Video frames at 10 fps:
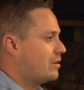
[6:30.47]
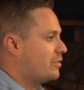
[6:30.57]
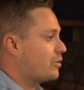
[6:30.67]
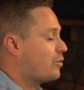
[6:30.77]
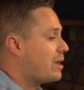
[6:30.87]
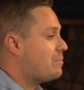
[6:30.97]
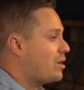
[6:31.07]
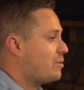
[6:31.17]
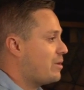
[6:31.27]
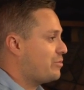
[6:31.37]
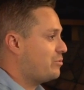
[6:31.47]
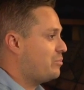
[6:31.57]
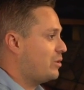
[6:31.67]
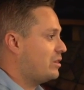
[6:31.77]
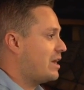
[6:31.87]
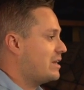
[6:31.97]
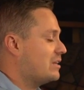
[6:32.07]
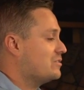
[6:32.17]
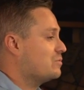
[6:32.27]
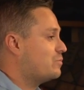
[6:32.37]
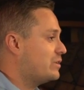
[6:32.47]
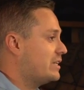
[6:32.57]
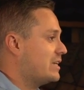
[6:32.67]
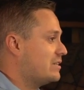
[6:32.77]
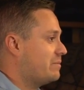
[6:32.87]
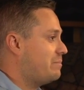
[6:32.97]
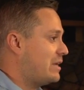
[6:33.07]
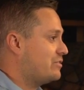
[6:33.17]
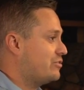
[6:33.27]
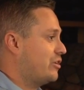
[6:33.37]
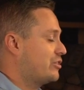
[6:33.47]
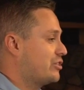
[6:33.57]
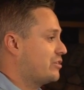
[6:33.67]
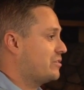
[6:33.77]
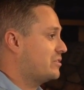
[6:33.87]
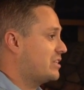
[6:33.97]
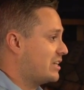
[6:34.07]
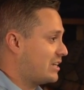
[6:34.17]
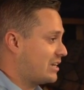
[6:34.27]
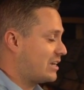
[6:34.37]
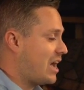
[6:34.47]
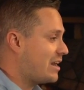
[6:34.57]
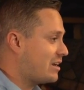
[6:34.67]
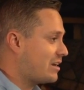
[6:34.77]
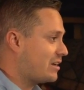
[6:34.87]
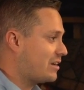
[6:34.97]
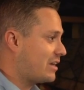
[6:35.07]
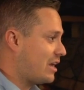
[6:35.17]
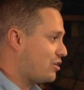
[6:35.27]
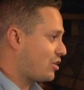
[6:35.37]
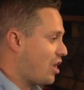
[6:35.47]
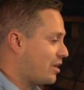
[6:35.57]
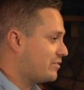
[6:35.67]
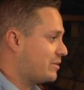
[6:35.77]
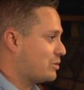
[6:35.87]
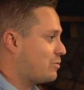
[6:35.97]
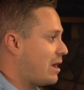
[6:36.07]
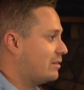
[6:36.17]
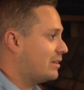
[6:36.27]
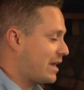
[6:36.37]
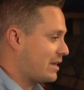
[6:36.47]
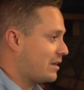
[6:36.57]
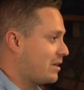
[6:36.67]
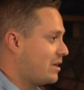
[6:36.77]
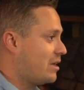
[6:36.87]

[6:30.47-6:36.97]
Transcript: The great part about 3-point lighting is it really is a base structure to kind of get your concept around lighting.